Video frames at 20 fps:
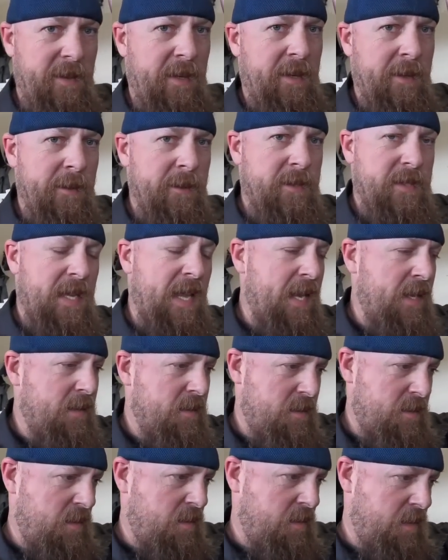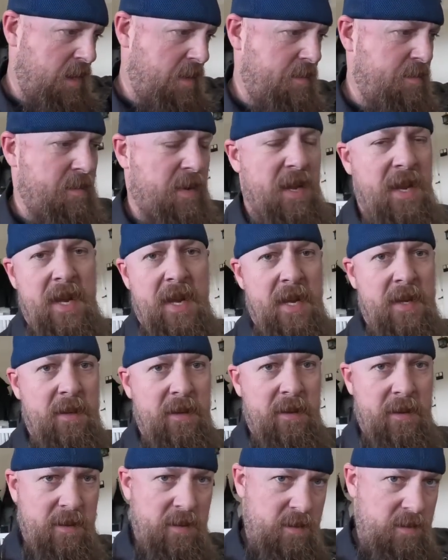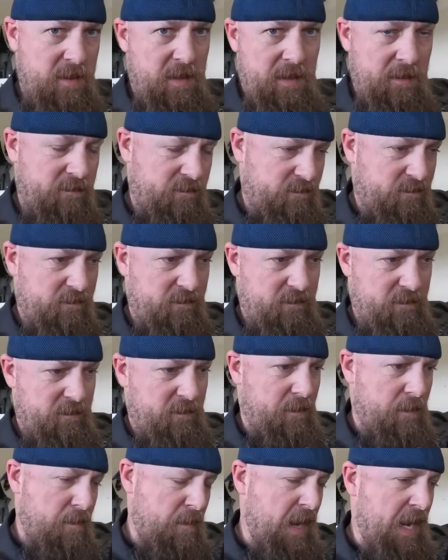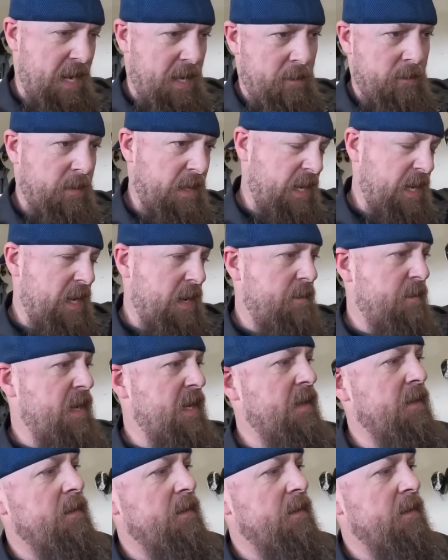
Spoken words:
the goose egg that's on top of my head that this thing made when it hit me.